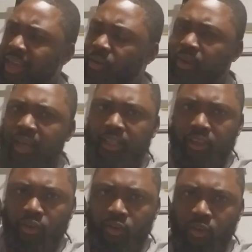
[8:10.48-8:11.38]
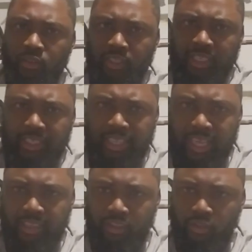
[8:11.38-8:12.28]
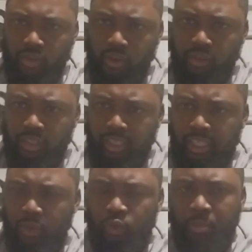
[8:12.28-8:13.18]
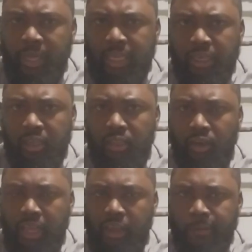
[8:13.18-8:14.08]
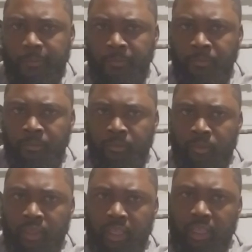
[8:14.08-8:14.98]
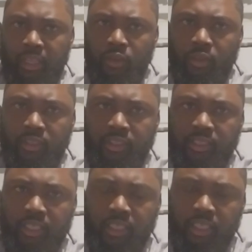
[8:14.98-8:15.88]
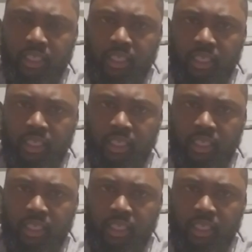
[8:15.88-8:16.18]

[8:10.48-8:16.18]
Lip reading: outline of the cross, and he has the cross, and then he goes behind another cloud. And then you can see